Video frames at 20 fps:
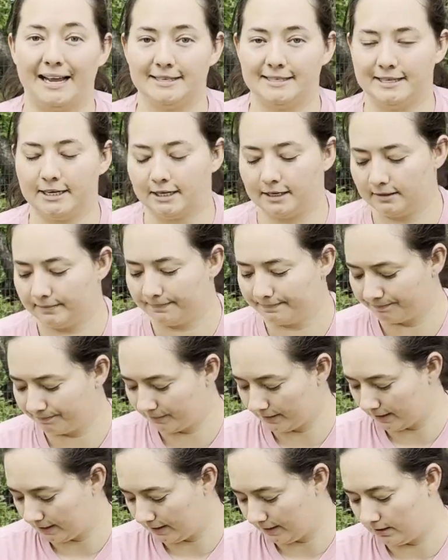here.
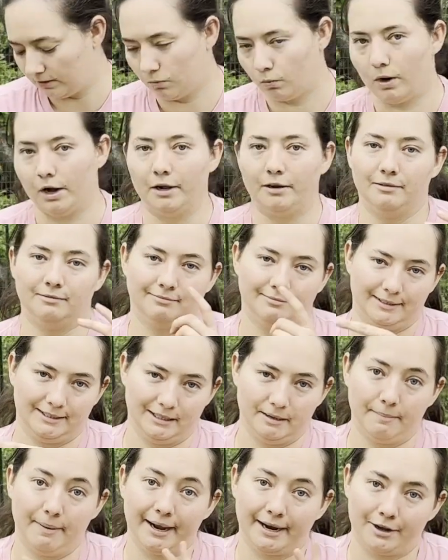Well, in the
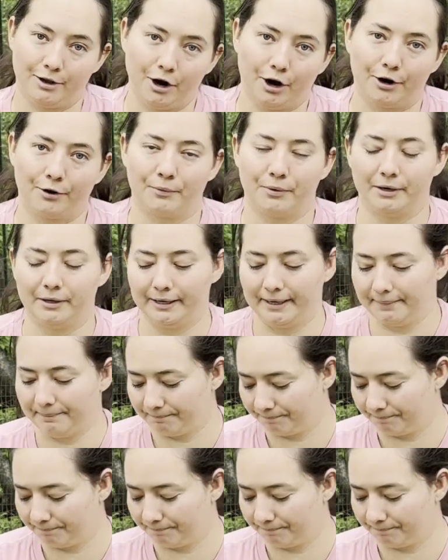backyard, really.